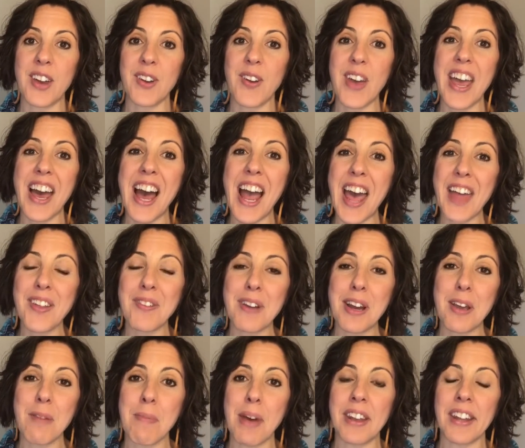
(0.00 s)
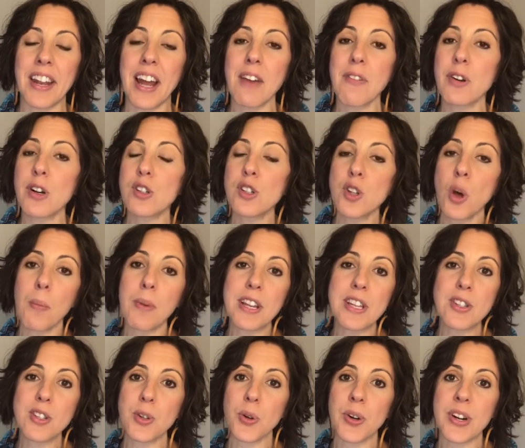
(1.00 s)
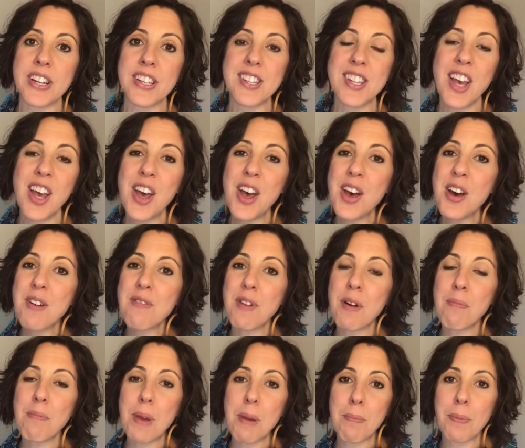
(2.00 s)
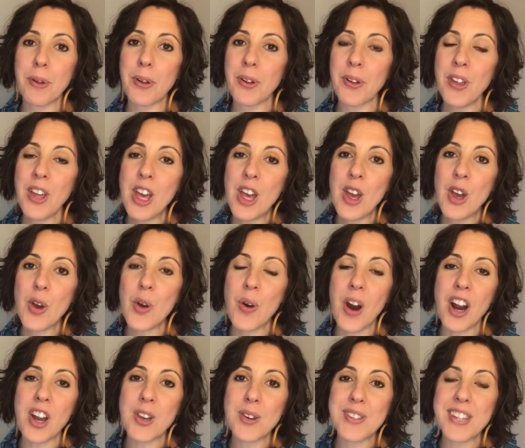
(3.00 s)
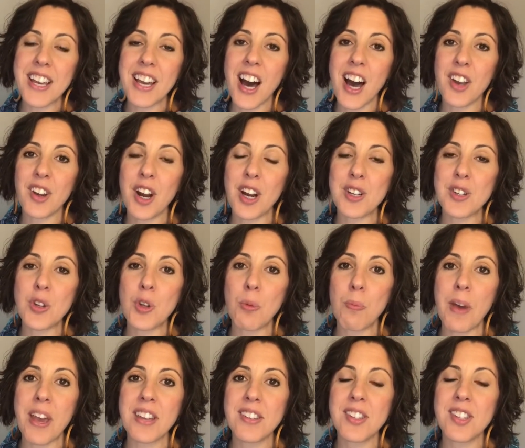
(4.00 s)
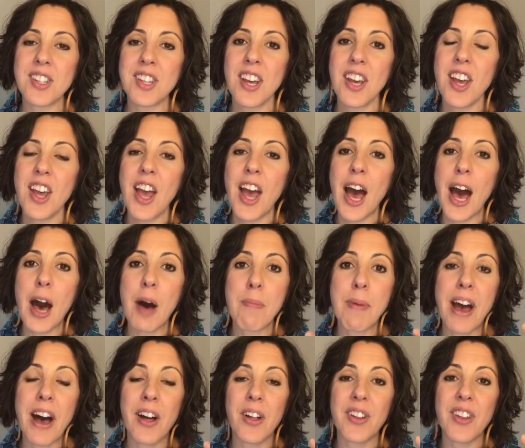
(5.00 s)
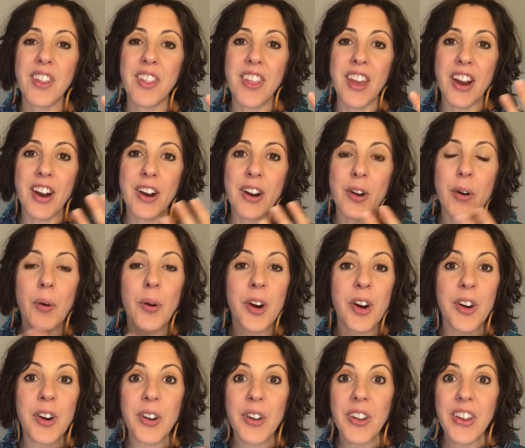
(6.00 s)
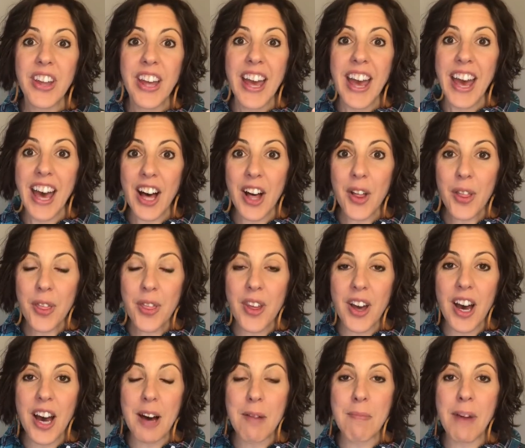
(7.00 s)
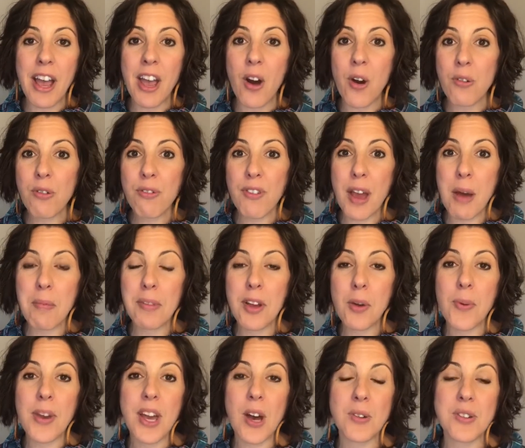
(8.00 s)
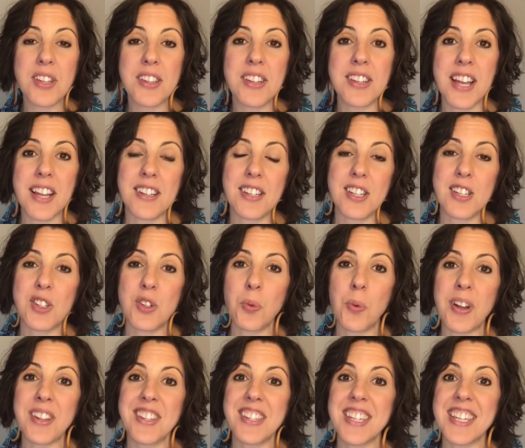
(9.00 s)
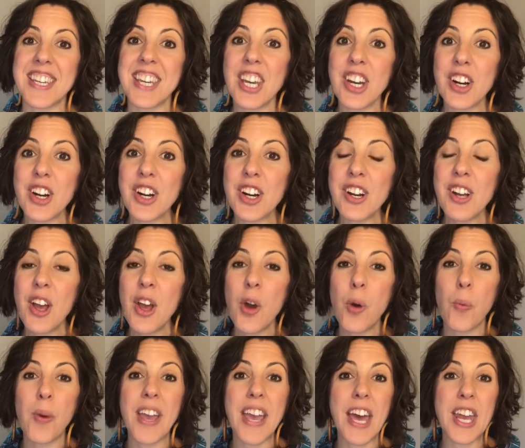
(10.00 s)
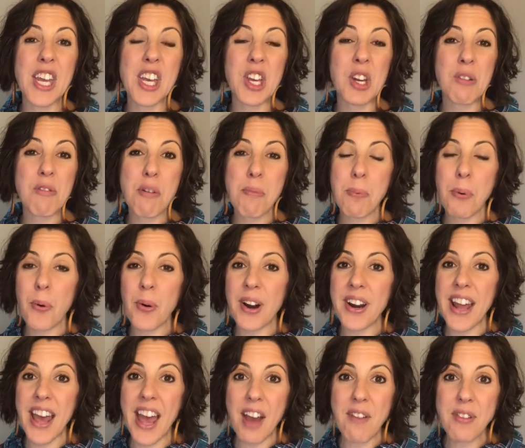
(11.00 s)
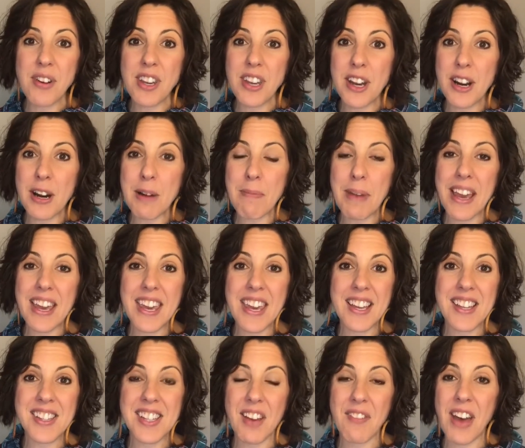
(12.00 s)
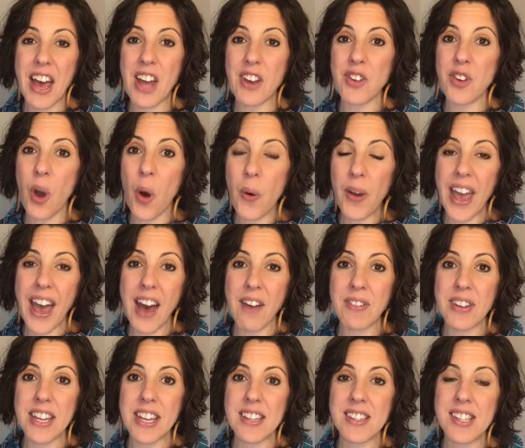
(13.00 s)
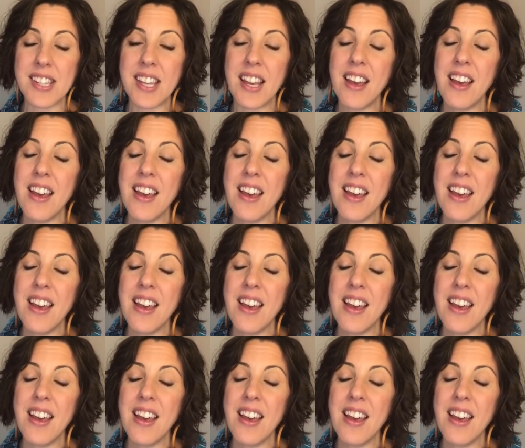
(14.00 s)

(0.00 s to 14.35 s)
Okay, I highly recommend it. I've heard so many stories from people who are using On Guard toothpaste about their oral health. My own family, we go to the dentist once a year. We get a good report every year. My kids have had no cavities.